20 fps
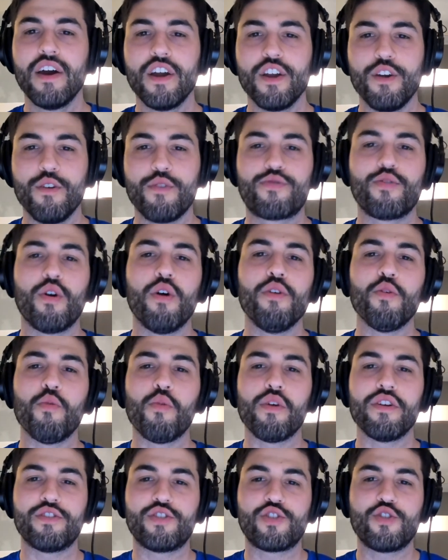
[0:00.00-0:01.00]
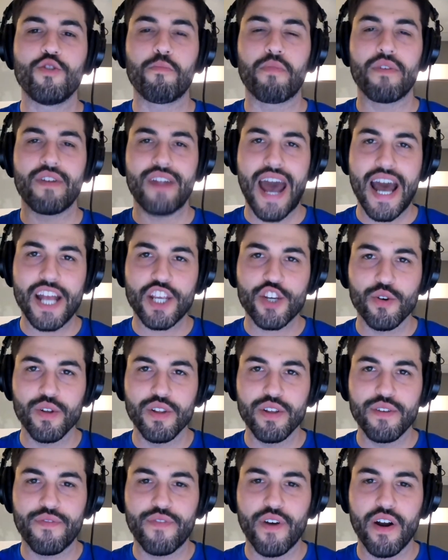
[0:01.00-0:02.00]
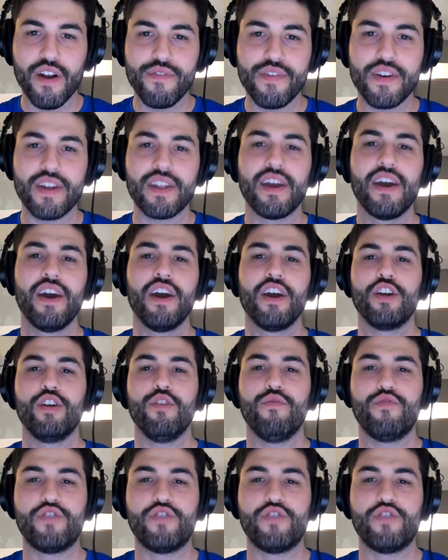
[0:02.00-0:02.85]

you throw the word supernatural in front of it, you've